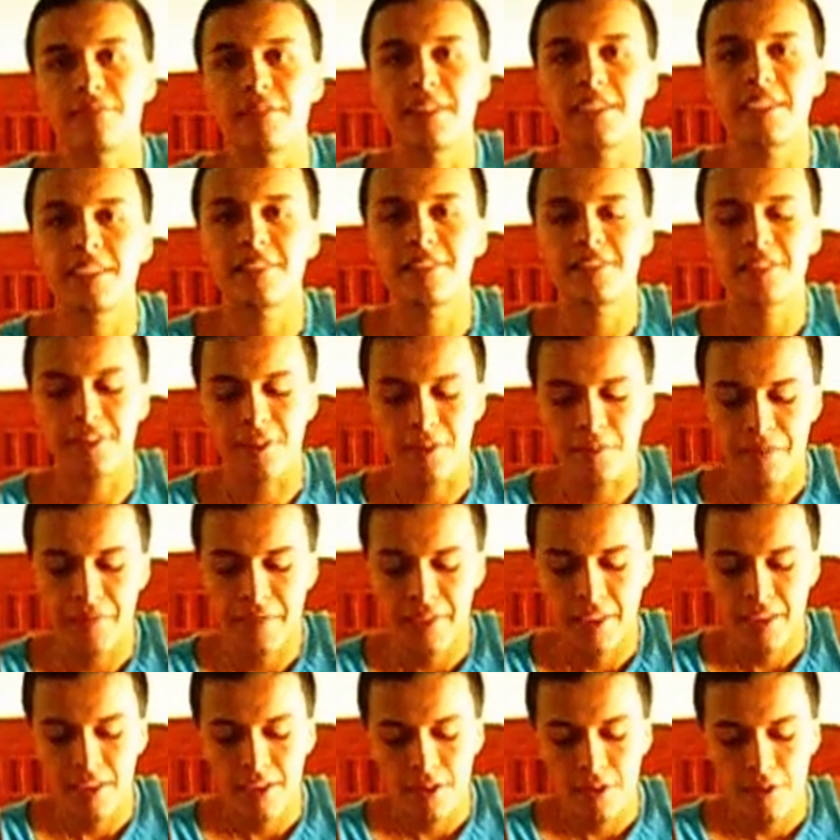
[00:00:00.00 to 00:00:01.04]
to me. So
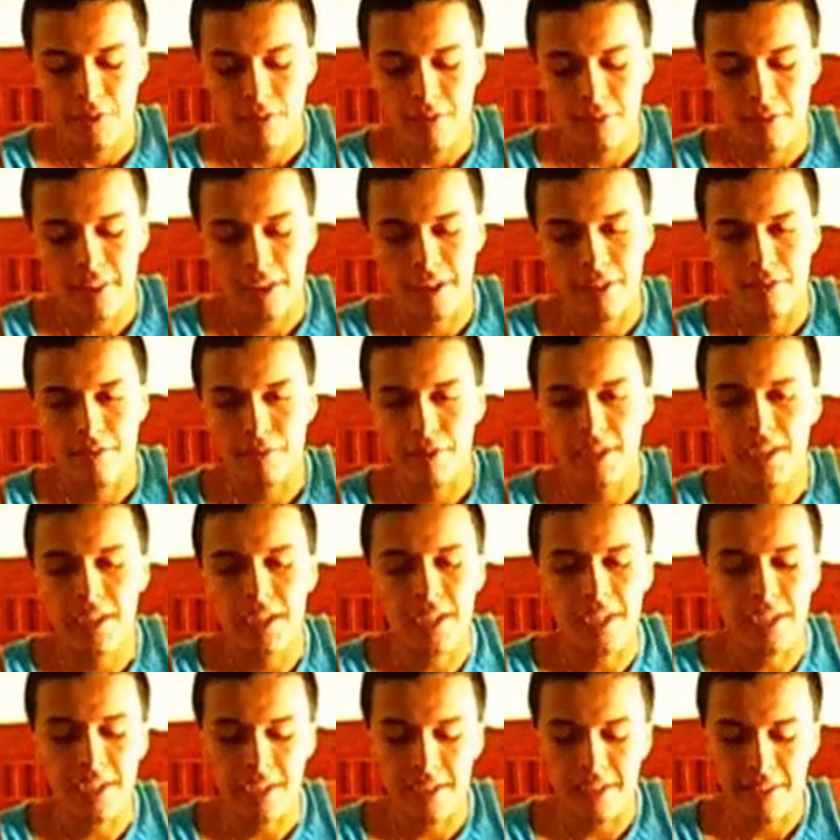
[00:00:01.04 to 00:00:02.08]
like we
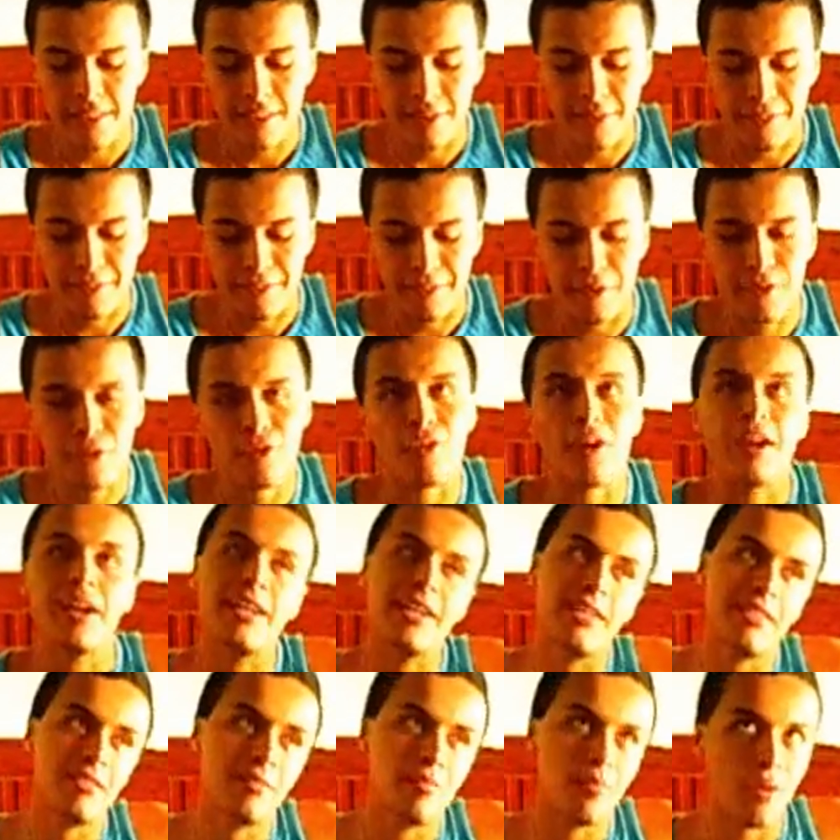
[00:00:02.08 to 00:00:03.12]
hugged and we
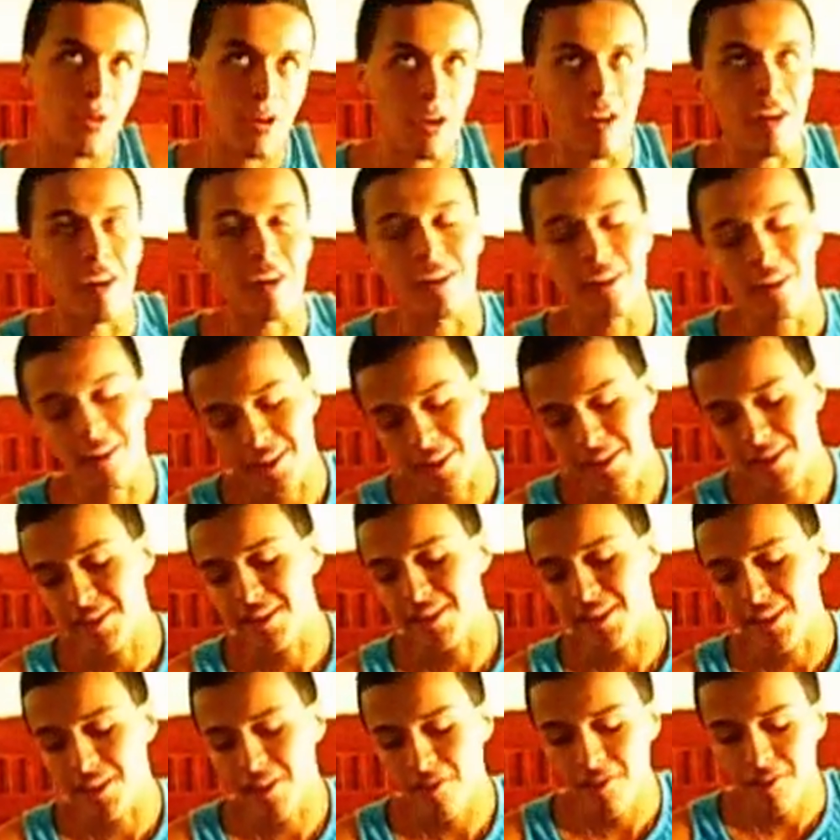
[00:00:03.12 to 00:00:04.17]
cried at the park and
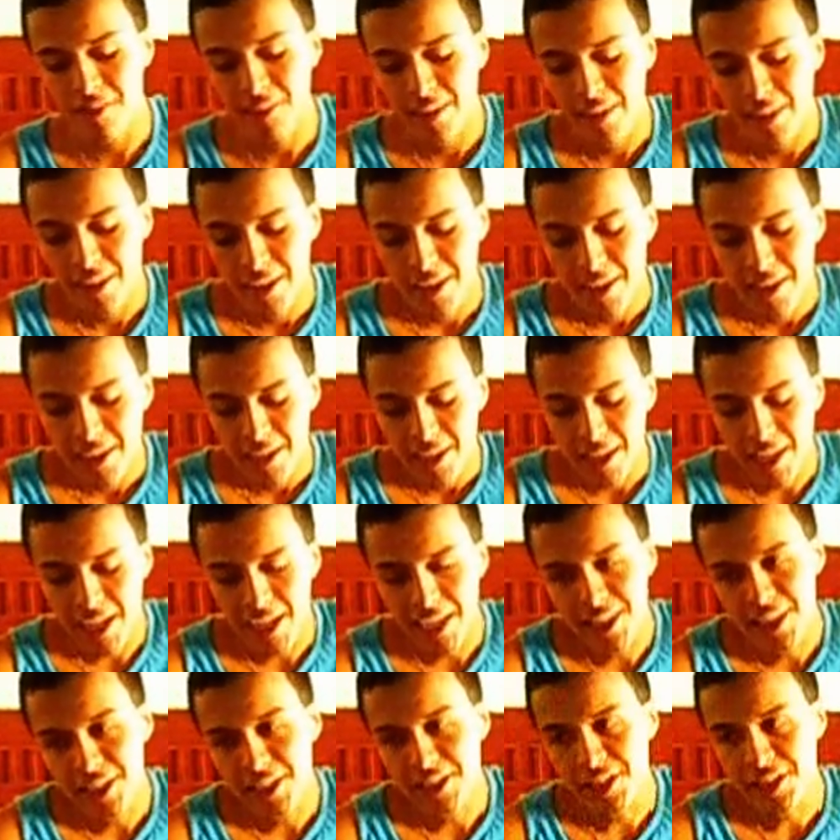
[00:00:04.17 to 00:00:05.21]
stuff.
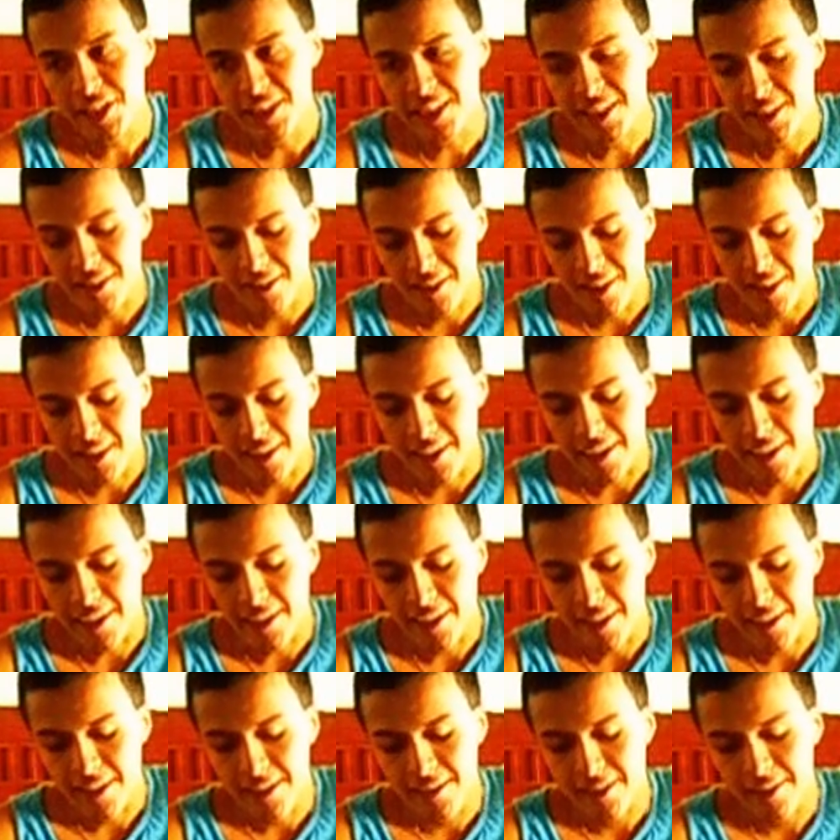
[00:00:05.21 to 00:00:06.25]
And then she's all
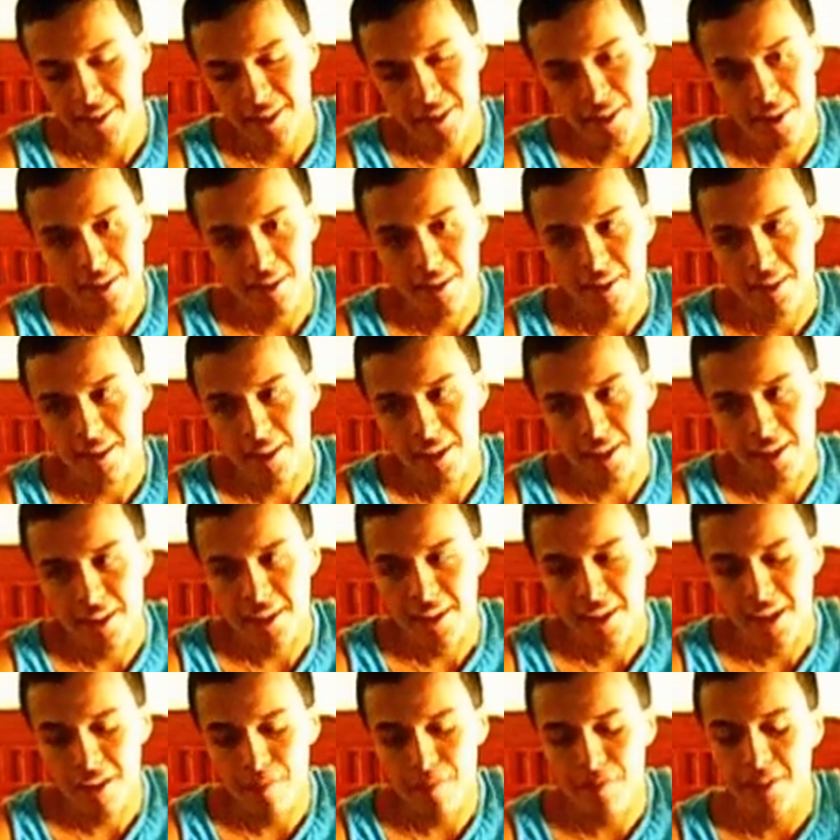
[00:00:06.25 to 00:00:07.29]
like
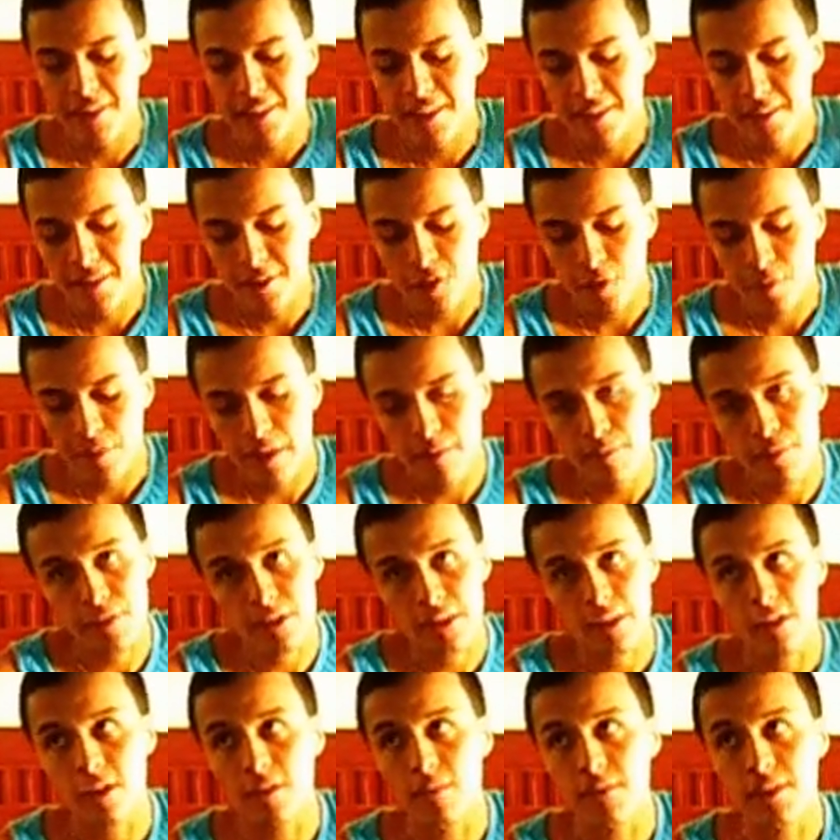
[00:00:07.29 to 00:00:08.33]
how many other people
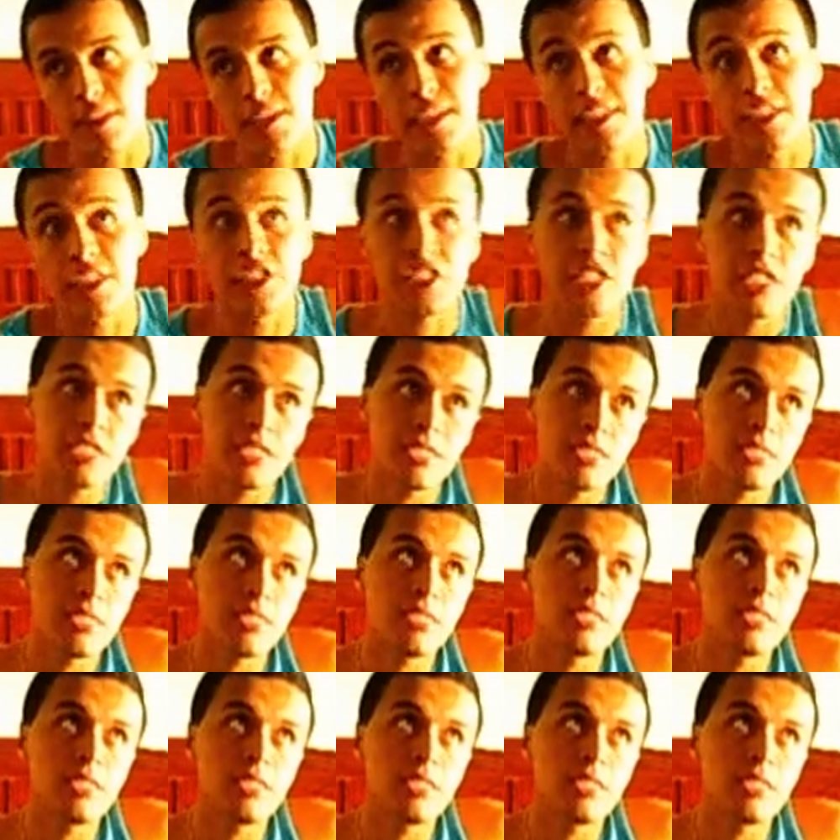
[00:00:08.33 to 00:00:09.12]
know? I'm like just